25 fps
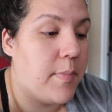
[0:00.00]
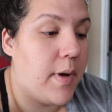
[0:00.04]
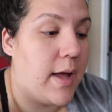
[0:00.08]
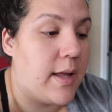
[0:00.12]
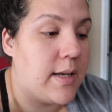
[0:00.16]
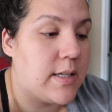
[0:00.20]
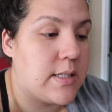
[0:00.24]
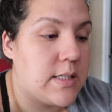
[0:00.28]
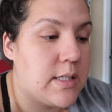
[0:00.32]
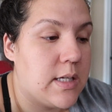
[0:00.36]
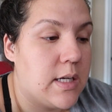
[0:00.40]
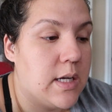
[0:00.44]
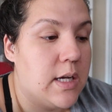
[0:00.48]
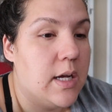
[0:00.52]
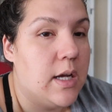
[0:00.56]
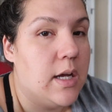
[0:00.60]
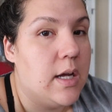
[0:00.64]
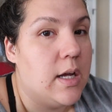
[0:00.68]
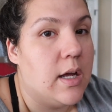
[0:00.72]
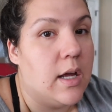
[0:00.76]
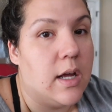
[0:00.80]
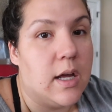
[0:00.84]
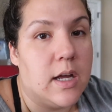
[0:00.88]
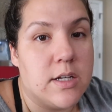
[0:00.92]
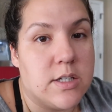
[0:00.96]
But
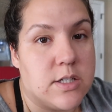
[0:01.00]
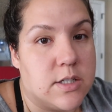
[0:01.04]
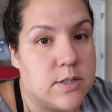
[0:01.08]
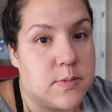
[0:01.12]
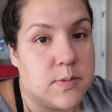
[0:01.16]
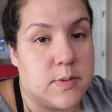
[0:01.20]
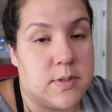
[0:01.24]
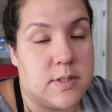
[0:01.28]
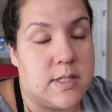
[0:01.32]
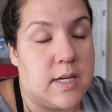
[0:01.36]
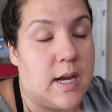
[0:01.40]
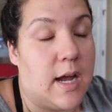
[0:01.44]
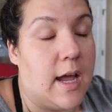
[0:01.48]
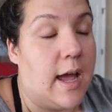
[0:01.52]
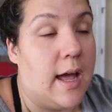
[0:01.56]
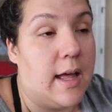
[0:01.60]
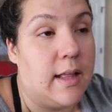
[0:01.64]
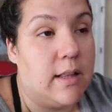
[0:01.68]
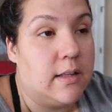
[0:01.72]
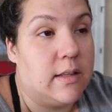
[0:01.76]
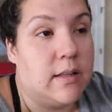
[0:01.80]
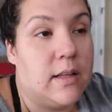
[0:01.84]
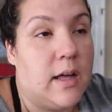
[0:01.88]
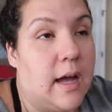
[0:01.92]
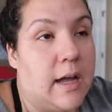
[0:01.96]
it just was time.
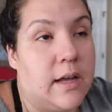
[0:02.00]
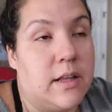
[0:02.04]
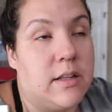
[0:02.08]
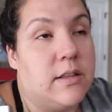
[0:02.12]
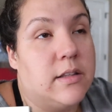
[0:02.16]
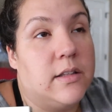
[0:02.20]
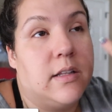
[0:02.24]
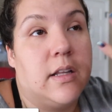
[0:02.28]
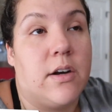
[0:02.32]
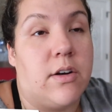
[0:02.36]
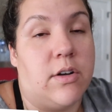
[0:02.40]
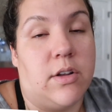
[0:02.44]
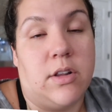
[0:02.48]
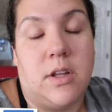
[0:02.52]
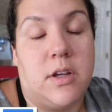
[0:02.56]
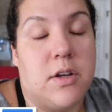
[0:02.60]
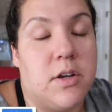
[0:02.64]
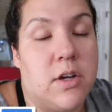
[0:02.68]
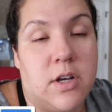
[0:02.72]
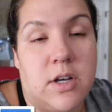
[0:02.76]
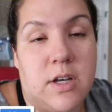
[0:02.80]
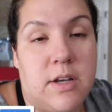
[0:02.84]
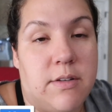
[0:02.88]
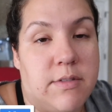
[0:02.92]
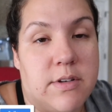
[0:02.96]
I, I literally
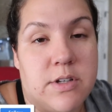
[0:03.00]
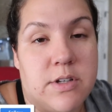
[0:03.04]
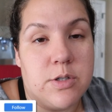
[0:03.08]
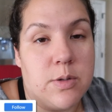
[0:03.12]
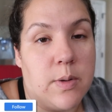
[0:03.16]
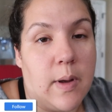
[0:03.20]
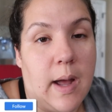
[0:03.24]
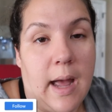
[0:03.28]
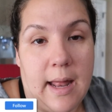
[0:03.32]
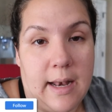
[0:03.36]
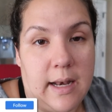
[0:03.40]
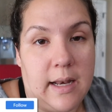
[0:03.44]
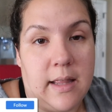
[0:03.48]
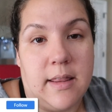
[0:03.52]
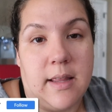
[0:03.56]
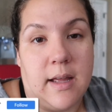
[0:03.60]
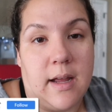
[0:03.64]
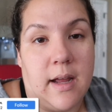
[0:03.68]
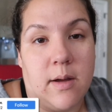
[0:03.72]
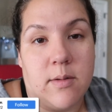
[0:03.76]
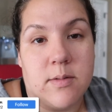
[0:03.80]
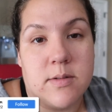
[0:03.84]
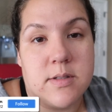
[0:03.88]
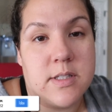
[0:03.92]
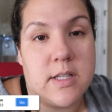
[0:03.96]
couldn't do
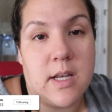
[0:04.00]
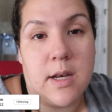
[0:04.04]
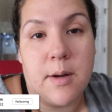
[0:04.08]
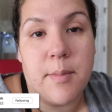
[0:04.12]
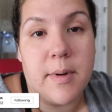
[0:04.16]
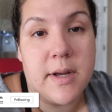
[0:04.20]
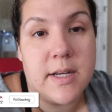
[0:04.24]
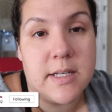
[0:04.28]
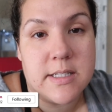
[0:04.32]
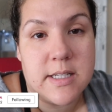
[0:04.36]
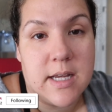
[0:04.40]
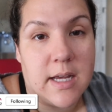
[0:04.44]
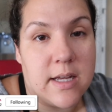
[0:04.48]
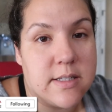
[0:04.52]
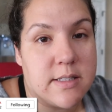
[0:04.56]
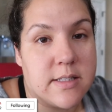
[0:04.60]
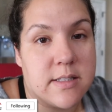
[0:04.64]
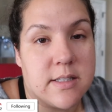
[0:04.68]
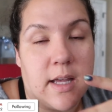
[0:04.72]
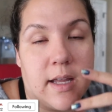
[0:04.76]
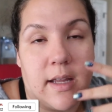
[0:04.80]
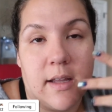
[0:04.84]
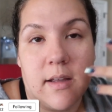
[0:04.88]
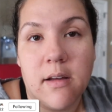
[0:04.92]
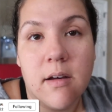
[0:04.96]
anything. I was sitting at my desk
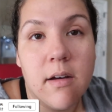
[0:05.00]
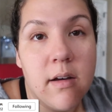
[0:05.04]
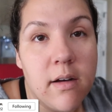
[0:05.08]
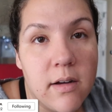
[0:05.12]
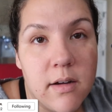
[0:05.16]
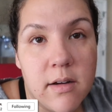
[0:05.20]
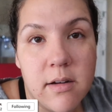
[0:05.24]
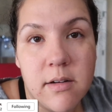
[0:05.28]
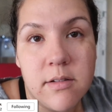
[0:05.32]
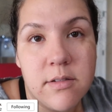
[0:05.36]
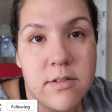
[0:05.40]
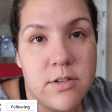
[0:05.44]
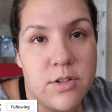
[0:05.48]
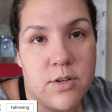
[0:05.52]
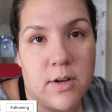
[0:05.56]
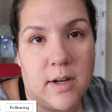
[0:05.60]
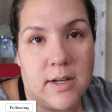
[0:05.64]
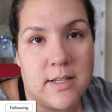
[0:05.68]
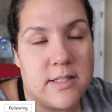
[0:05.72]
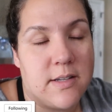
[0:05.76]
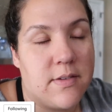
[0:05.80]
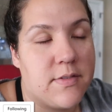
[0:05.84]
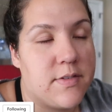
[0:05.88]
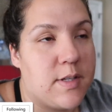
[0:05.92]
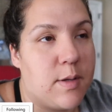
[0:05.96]
like you
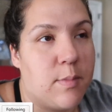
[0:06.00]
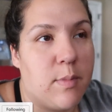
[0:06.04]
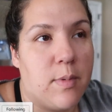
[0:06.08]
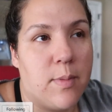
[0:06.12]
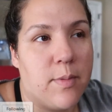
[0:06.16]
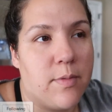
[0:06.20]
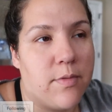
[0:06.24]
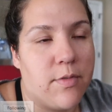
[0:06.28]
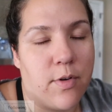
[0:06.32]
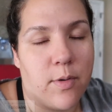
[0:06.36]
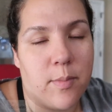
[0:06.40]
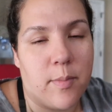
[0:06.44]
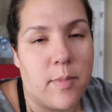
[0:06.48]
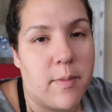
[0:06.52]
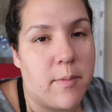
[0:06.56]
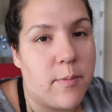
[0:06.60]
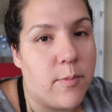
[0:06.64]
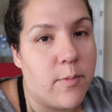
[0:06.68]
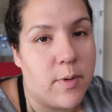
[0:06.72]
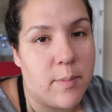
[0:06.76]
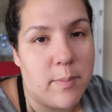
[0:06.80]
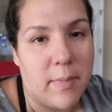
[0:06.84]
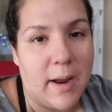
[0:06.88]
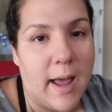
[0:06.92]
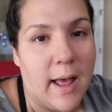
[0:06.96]
guys have seen me before my,
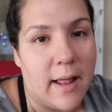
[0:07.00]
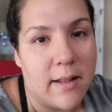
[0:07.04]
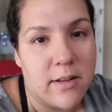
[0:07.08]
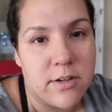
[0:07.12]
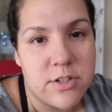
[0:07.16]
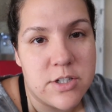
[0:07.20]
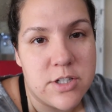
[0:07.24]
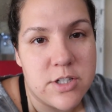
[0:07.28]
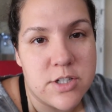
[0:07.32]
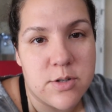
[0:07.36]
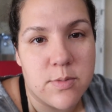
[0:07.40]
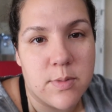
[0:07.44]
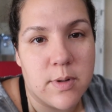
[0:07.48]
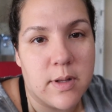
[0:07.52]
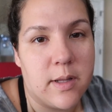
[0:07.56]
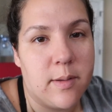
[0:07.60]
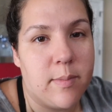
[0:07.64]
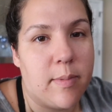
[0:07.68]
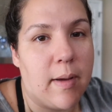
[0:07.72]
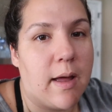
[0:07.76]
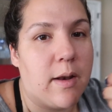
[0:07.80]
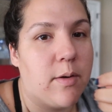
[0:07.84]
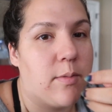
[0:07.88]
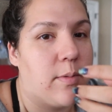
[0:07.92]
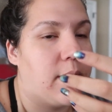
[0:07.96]
when my allergies are really
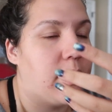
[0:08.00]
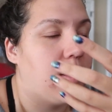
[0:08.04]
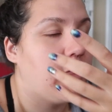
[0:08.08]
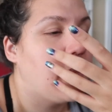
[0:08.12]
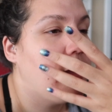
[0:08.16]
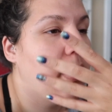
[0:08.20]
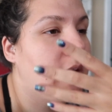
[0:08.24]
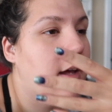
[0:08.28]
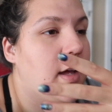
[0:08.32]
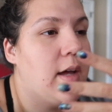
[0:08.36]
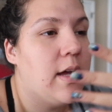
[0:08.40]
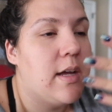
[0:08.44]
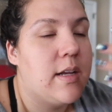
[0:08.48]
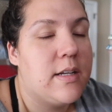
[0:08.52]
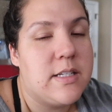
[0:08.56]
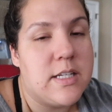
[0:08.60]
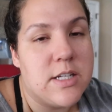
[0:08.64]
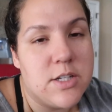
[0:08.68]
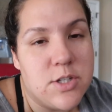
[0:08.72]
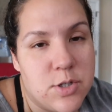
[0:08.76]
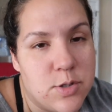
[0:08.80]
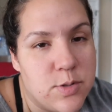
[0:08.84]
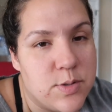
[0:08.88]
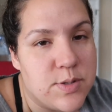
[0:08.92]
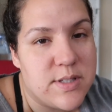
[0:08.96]
bad with
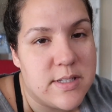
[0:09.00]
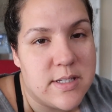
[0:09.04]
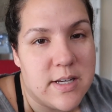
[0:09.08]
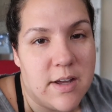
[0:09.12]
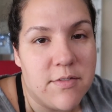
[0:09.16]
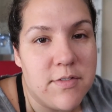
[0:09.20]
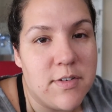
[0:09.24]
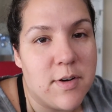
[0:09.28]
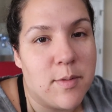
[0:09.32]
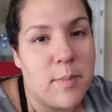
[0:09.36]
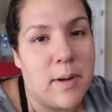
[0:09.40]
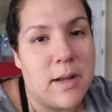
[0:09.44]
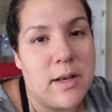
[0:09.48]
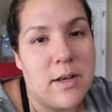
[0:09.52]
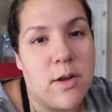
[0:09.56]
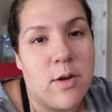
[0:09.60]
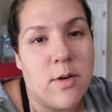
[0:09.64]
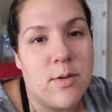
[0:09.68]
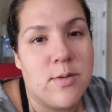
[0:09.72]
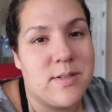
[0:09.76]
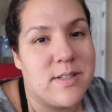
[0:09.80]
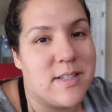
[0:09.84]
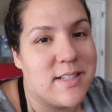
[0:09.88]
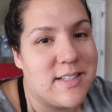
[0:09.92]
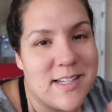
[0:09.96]
tissues stuffed up my
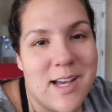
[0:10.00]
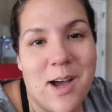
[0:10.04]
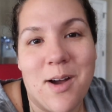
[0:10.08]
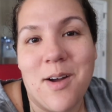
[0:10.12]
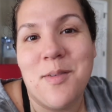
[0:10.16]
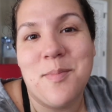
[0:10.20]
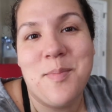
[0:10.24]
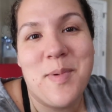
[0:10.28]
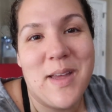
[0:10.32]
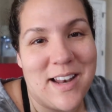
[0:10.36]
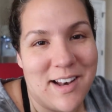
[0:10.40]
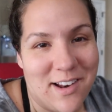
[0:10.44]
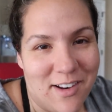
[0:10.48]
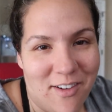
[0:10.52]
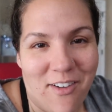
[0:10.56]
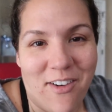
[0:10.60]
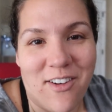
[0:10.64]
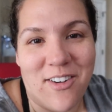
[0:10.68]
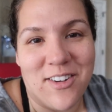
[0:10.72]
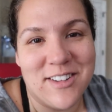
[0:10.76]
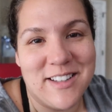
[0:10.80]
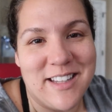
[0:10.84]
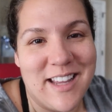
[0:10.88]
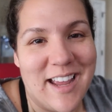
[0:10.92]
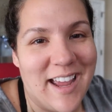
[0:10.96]
nose. That's how I've been
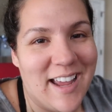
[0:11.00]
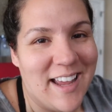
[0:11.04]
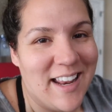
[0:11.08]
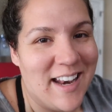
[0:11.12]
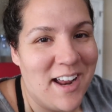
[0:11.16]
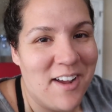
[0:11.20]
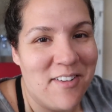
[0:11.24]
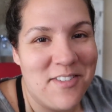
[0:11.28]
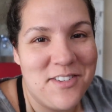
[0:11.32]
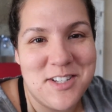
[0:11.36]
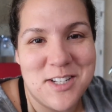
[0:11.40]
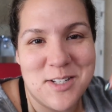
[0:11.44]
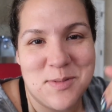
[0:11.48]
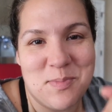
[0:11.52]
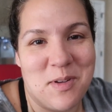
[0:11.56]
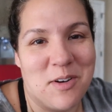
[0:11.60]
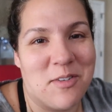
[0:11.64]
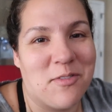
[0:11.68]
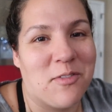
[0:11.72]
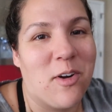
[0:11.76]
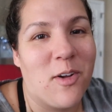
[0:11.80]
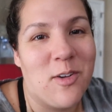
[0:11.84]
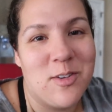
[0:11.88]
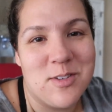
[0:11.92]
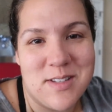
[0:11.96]
all day and I've just been
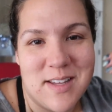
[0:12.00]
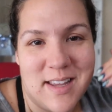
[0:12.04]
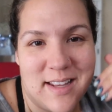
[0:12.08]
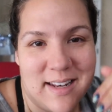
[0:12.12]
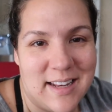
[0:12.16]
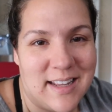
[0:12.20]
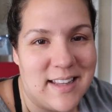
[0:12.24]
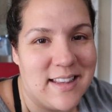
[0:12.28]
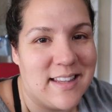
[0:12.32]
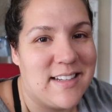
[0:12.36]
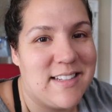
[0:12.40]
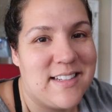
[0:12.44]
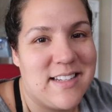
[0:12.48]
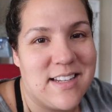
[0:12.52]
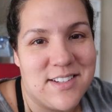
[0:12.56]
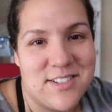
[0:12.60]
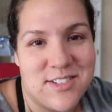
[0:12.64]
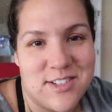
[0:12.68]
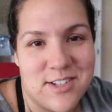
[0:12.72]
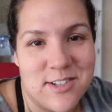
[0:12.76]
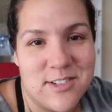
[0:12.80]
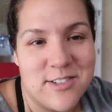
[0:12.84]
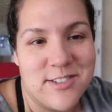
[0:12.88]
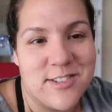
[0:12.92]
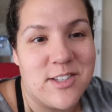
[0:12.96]
rotating the
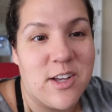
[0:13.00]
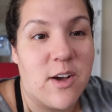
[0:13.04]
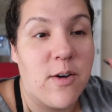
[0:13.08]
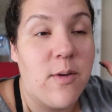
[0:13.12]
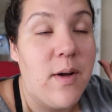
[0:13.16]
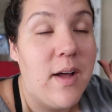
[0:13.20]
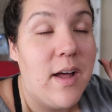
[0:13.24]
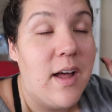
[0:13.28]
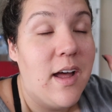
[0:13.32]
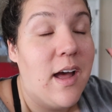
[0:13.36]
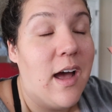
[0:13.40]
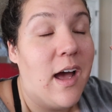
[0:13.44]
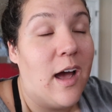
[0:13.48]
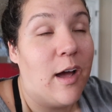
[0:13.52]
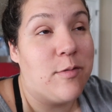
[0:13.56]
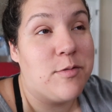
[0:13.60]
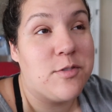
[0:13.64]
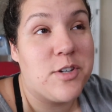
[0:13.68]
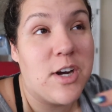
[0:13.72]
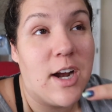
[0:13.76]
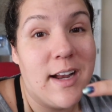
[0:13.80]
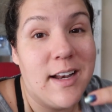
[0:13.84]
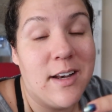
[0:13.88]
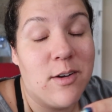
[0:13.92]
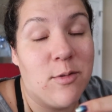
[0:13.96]
tissues. So I'm
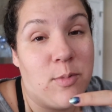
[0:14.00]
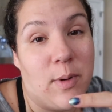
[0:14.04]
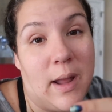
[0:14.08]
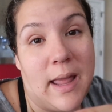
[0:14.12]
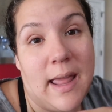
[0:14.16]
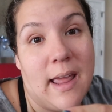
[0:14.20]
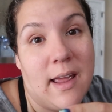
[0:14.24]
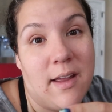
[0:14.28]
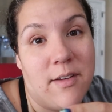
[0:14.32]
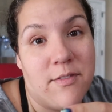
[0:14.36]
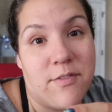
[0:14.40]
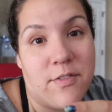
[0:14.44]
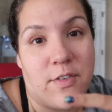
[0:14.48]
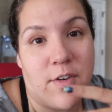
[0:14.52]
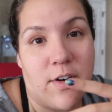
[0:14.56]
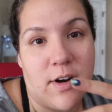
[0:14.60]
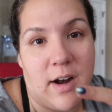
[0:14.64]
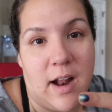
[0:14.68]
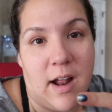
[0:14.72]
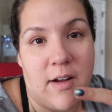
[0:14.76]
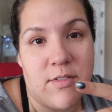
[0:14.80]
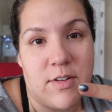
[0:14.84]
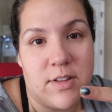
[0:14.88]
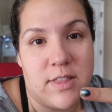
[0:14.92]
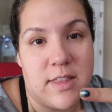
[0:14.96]
trying to wait
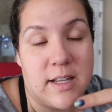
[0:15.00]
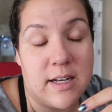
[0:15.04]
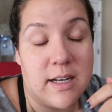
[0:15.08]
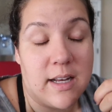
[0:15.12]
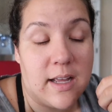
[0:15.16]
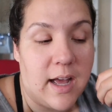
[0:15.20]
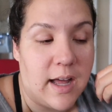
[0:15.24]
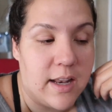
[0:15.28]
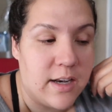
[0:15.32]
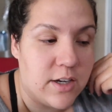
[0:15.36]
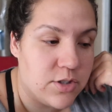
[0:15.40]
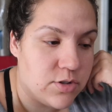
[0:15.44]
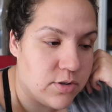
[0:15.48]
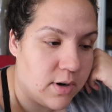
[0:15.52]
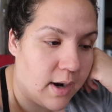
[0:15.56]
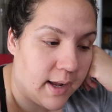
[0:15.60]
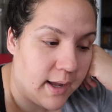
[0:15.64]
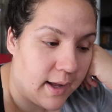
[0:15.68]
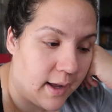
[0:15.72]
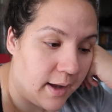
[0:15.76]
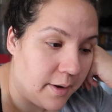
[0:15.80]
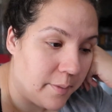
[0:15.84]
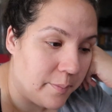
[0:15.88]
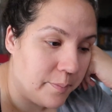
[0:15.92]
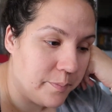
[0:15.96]
for everything to kind of dry
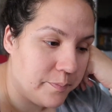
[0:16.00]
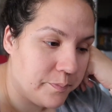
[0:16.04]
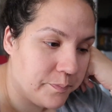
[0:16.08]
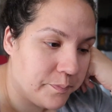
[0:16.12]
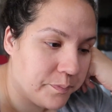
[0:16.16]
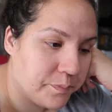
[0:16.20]
up.